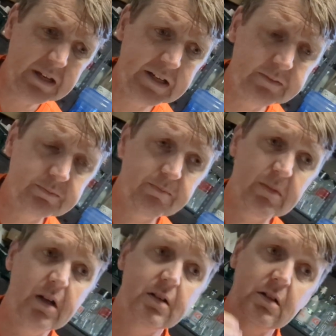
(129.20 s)
getting
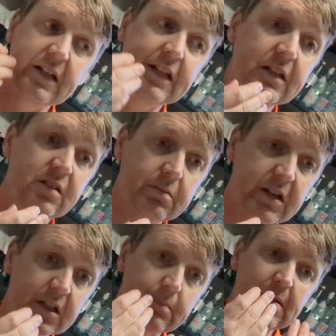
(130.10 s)
cleanness. I'm
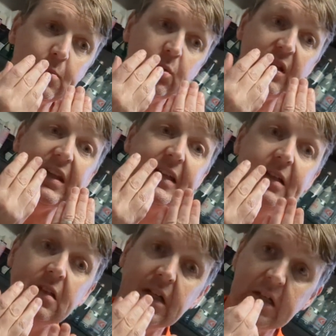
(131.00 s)
getting a bit more
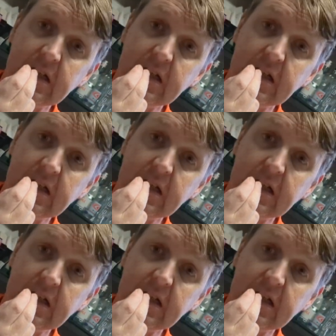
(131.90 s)
delicate